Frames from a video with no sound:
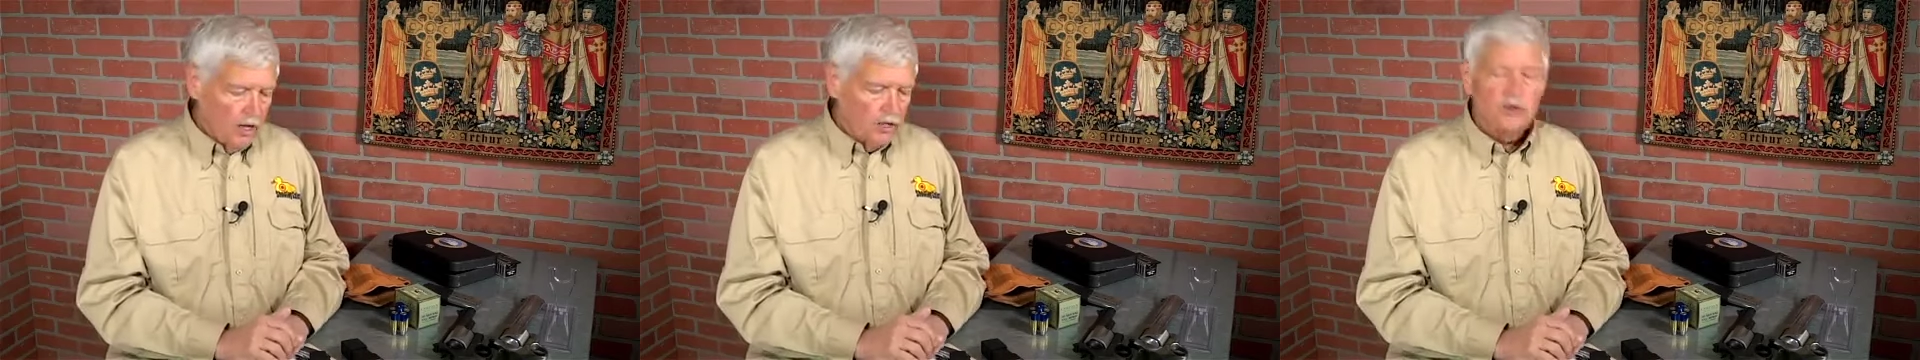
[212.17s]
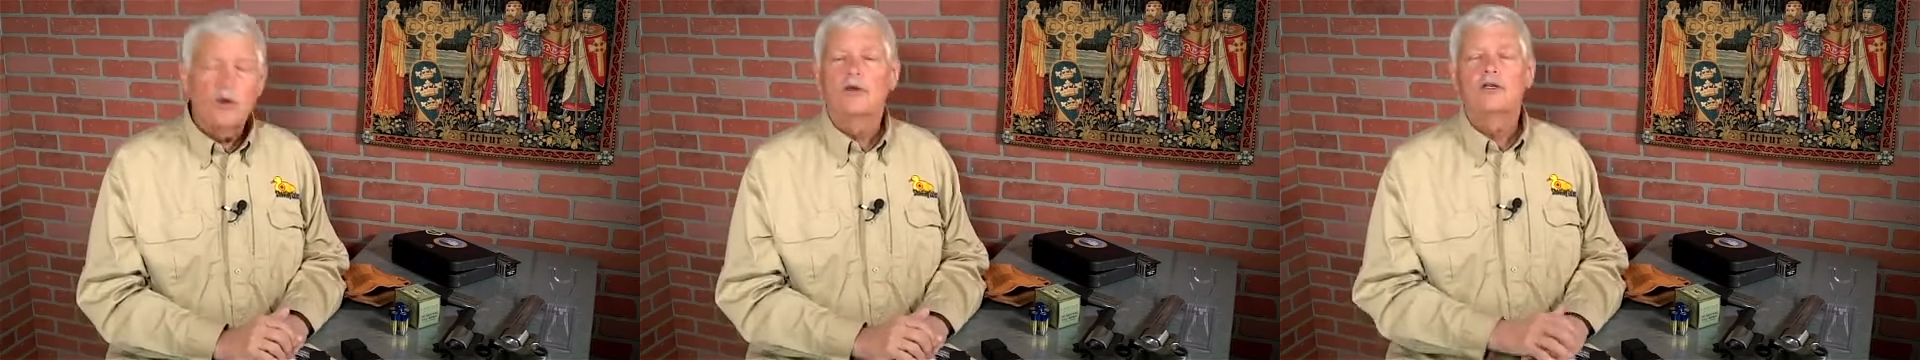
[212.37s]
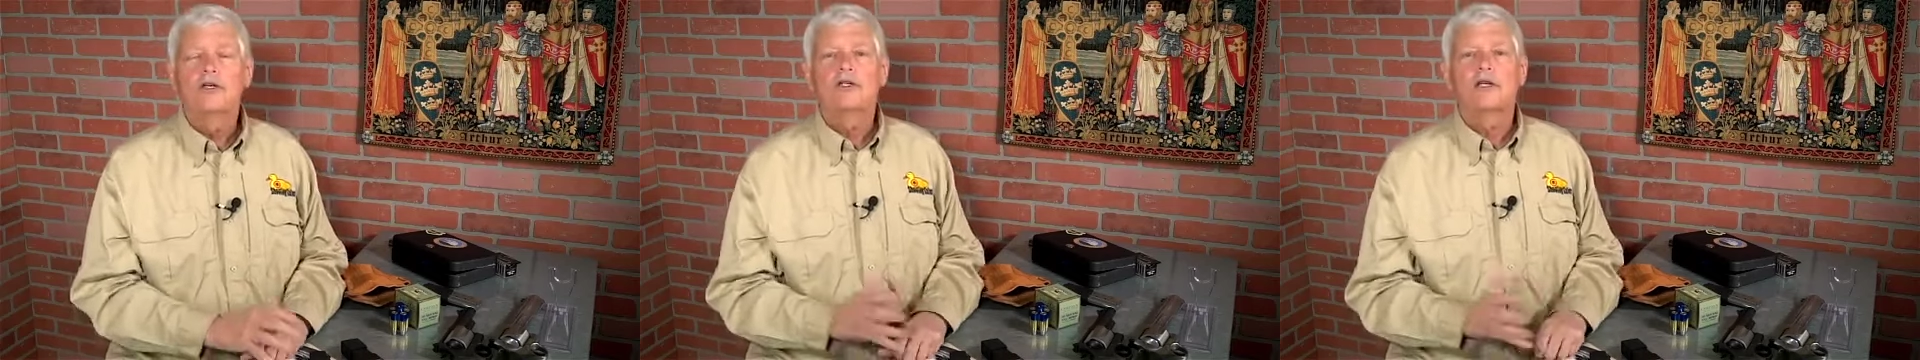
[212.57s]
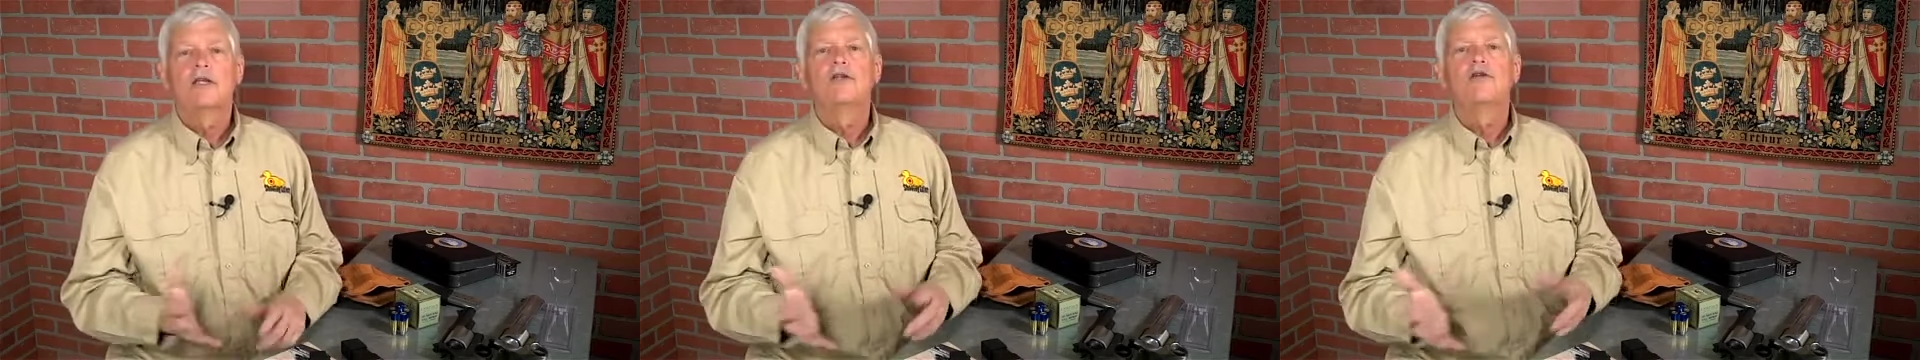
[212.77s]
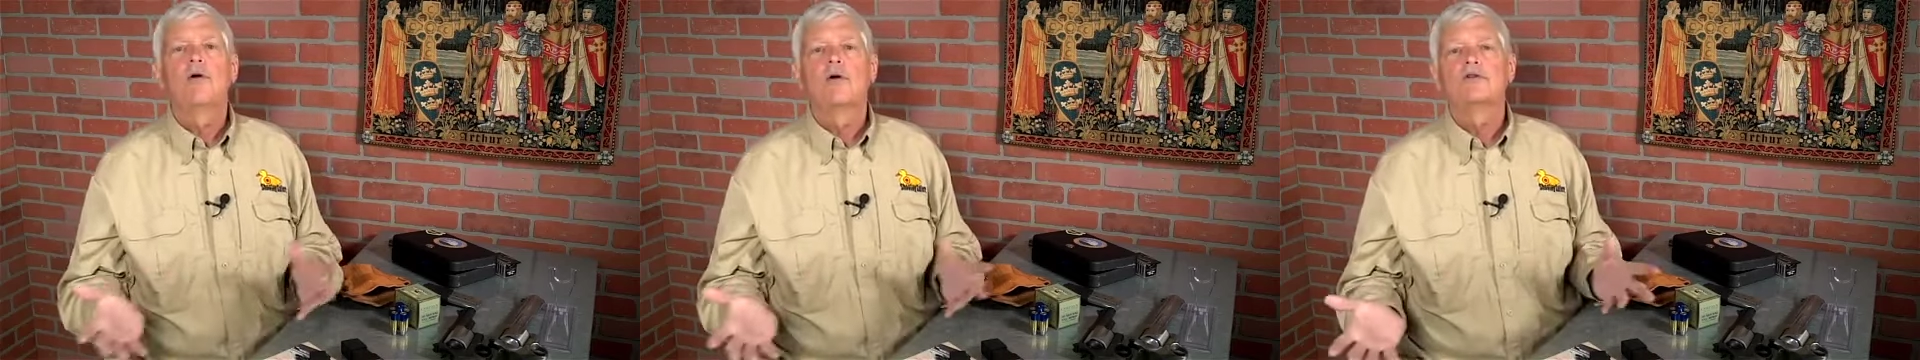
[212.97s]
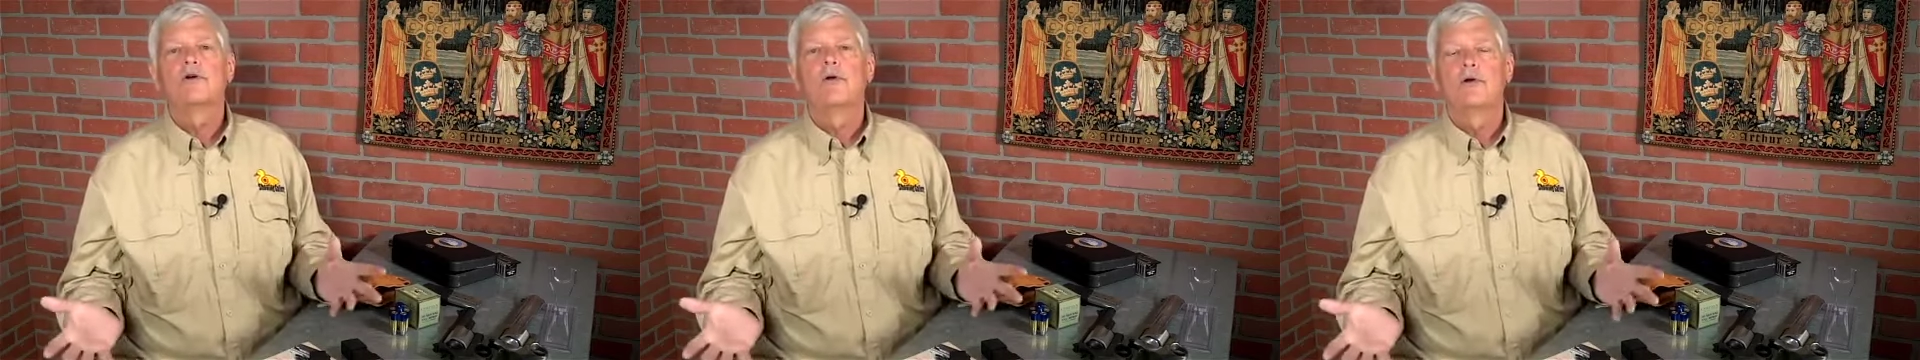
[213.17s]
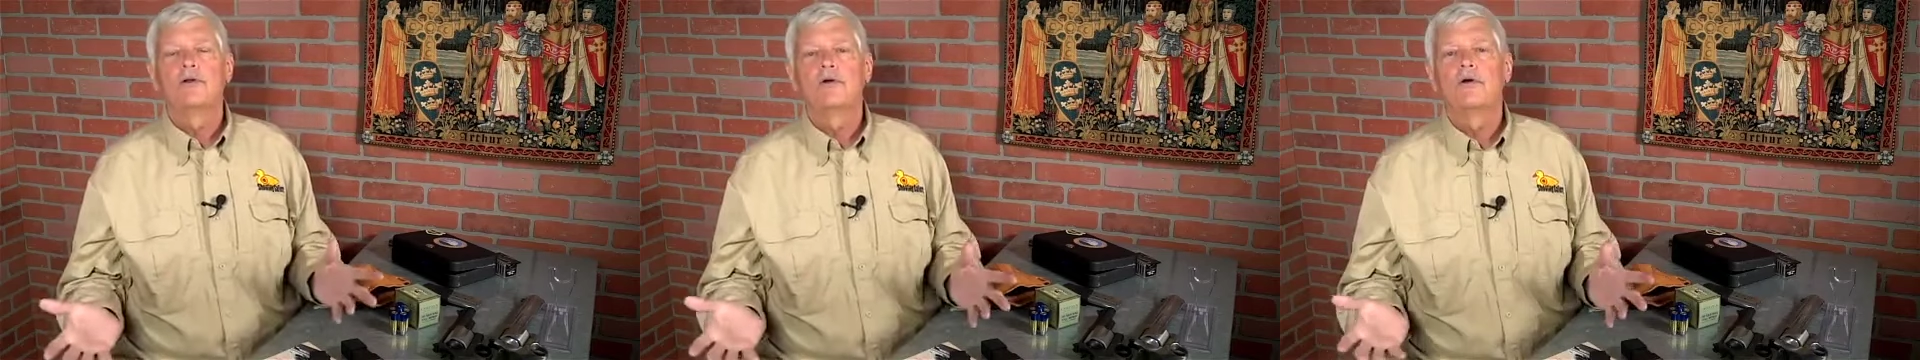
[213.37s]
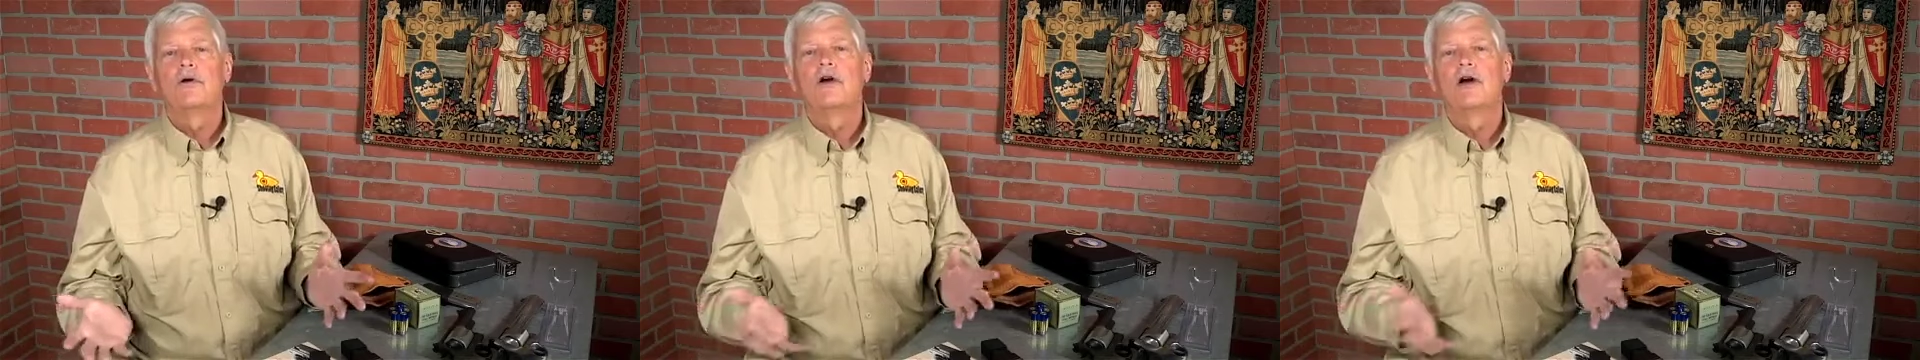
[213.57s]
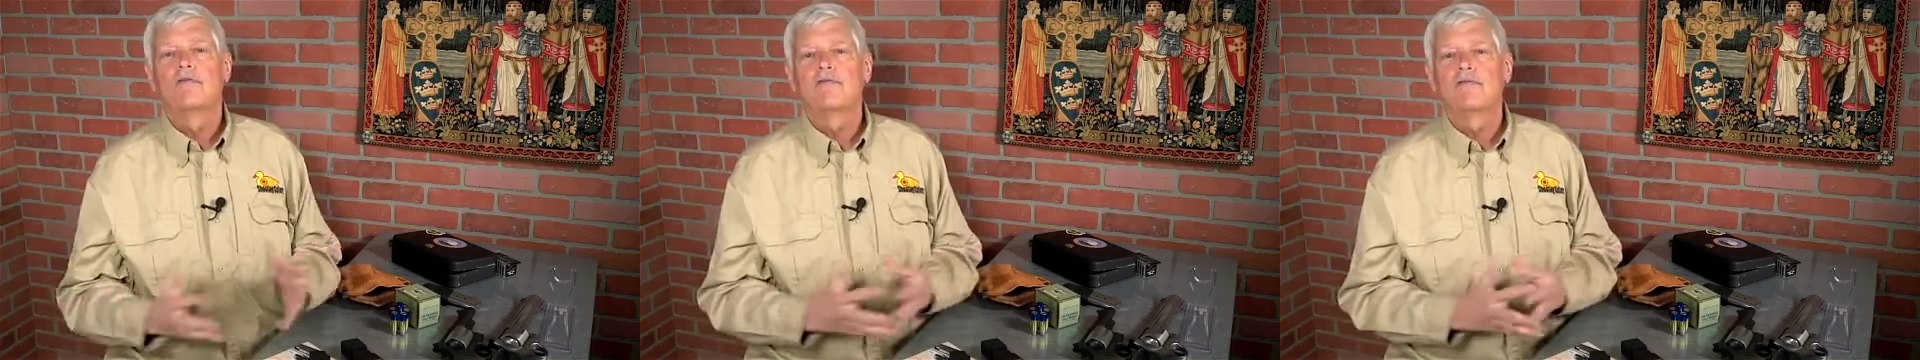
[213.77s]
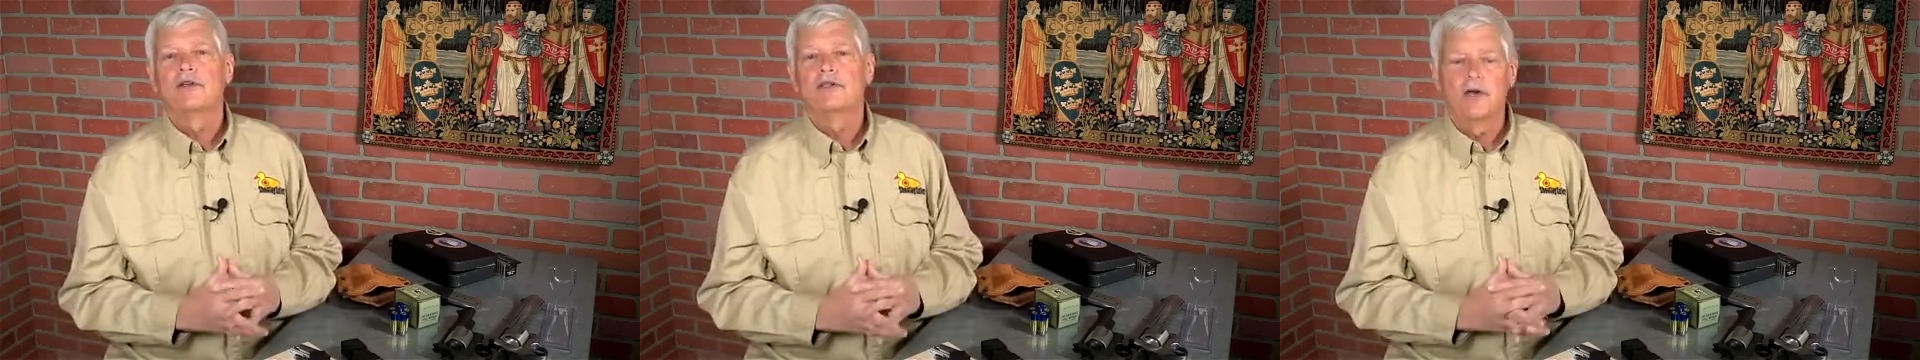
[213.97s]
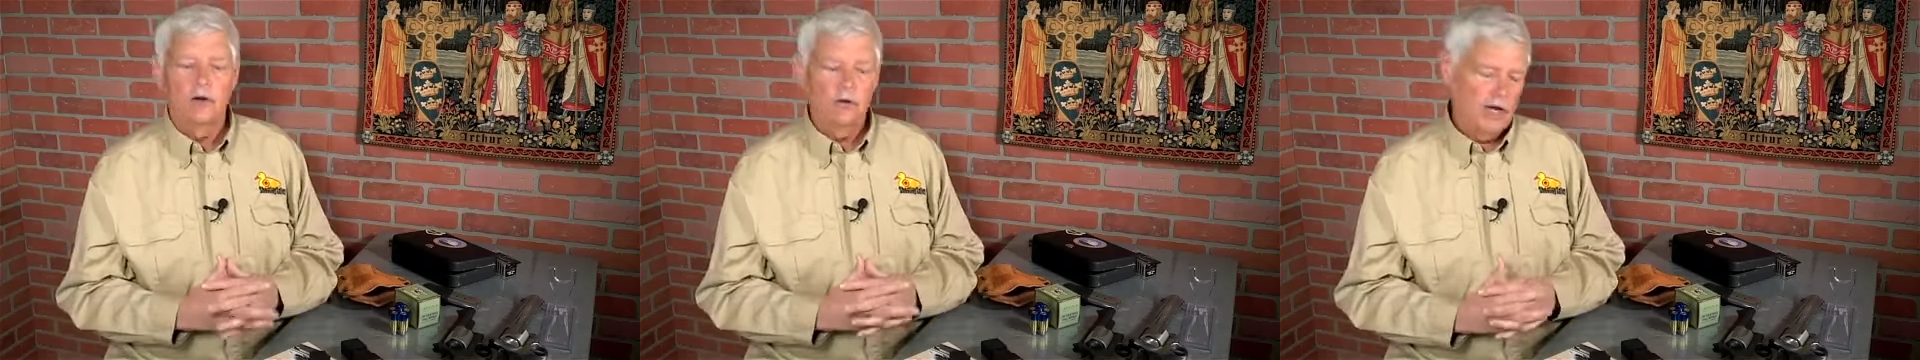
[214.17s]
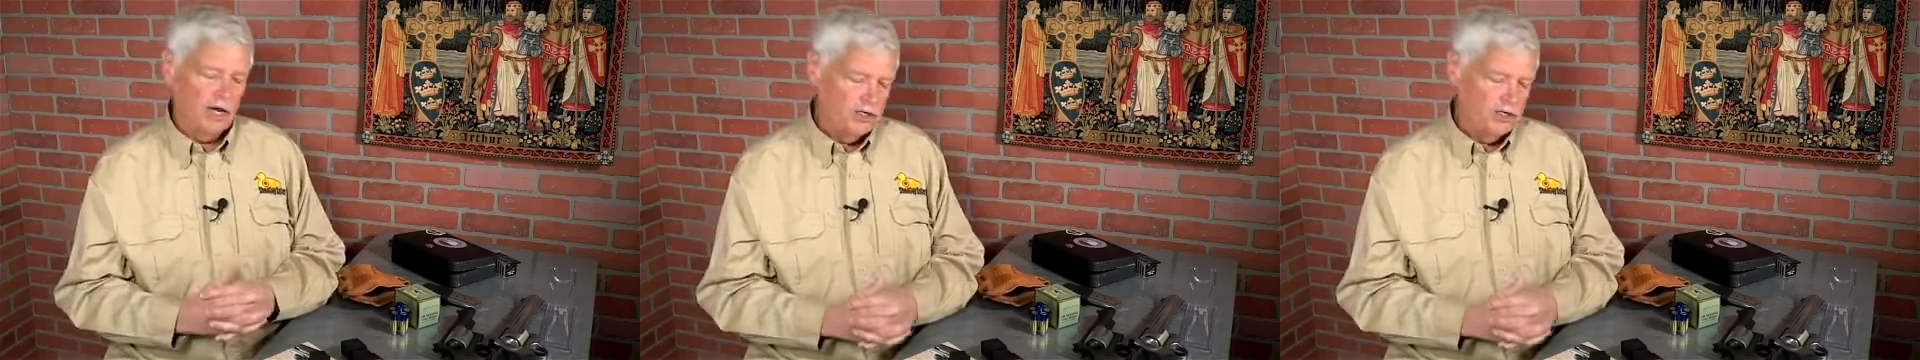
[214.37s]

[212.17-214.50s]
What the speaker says: So since I knew I was going to a gun-free zone,